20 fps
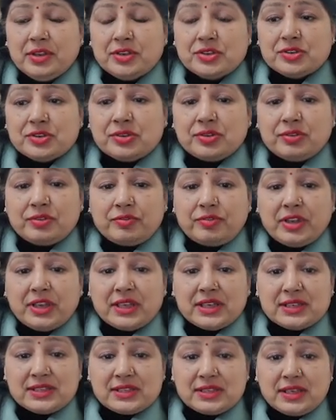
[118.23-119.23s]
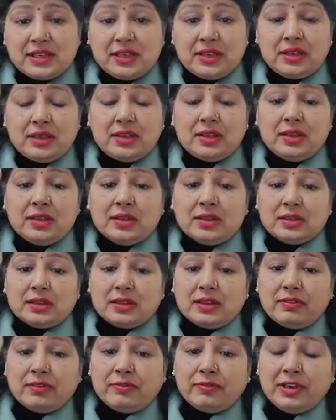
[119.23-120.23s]
So we can see
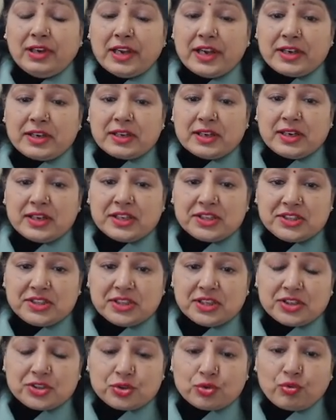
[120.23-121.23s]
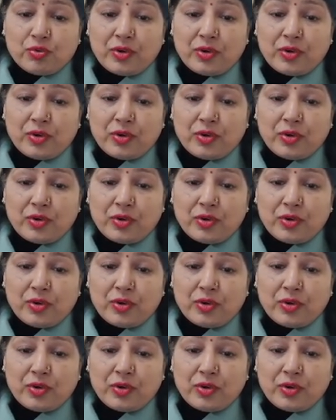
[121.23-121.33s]
the letter is just